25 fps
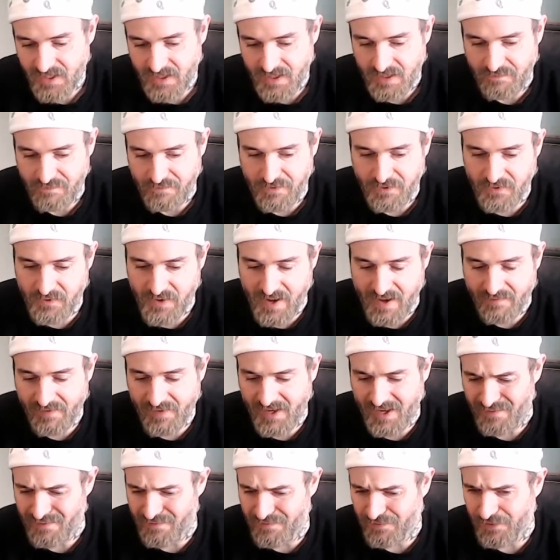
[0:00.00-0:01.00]
if you don't have
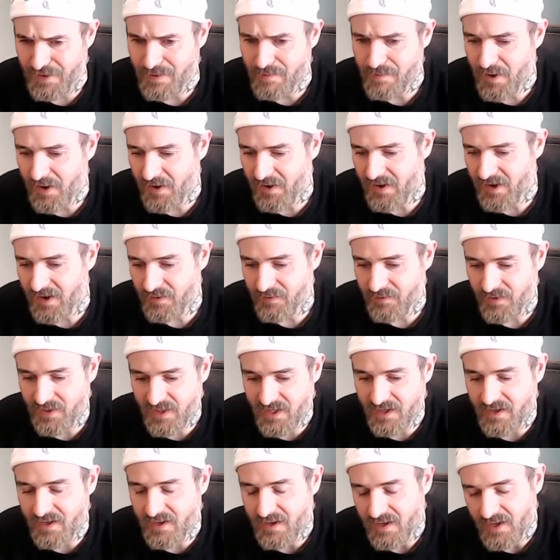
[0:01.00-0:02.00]
like a flea market
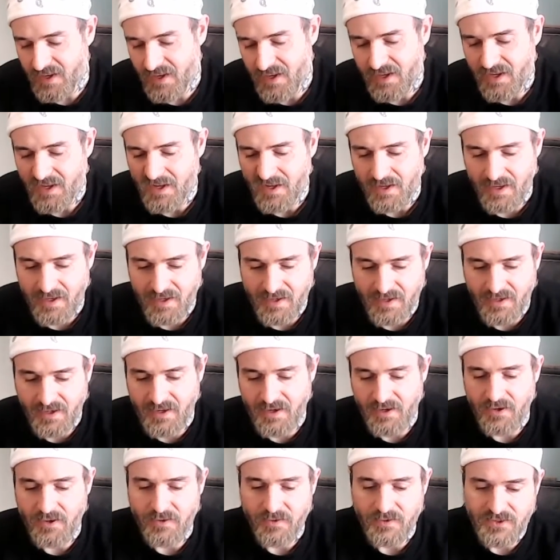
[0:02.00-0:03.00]
within
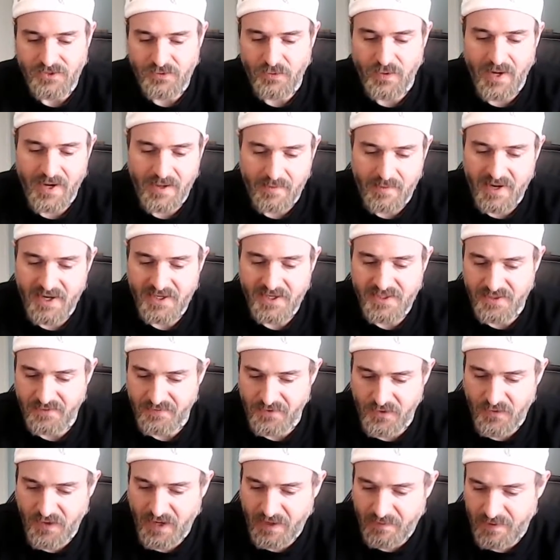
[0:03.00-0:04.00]
20 minutes of
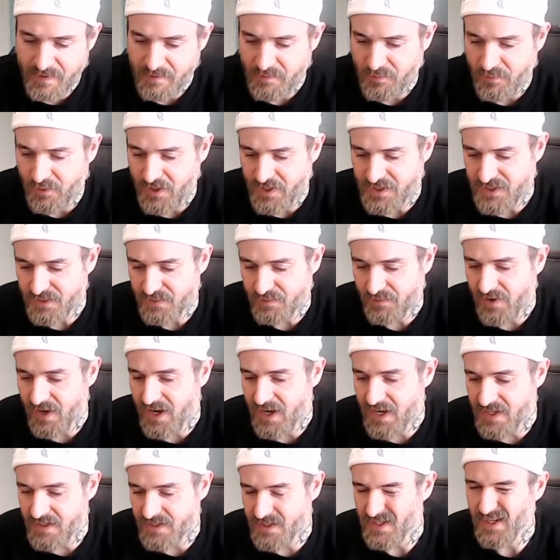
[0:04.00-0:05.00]
you, I'd be pretty
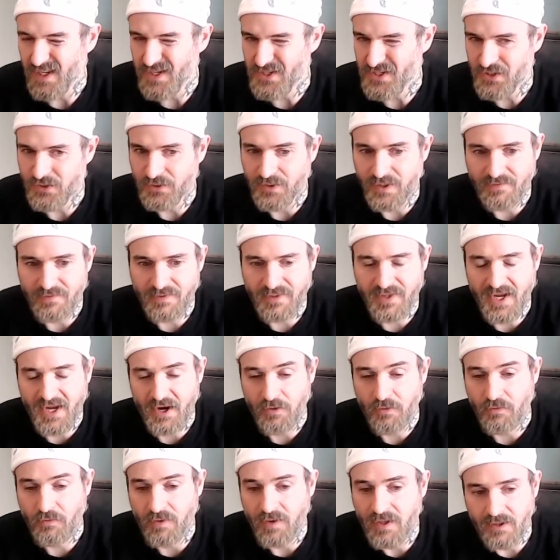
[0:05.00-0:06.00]
surprised, unless you live in like
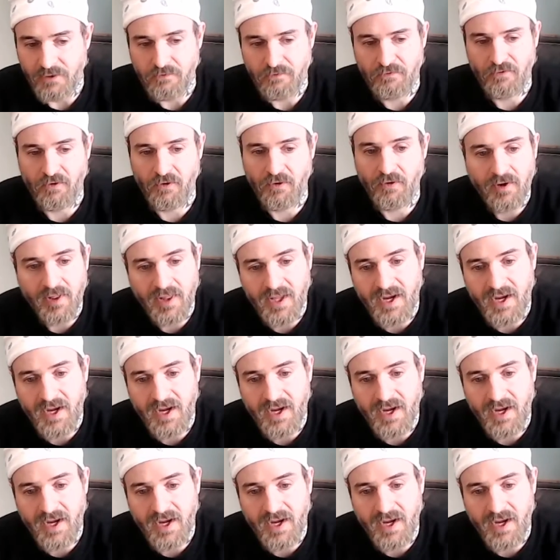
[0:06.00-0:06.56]
a really rural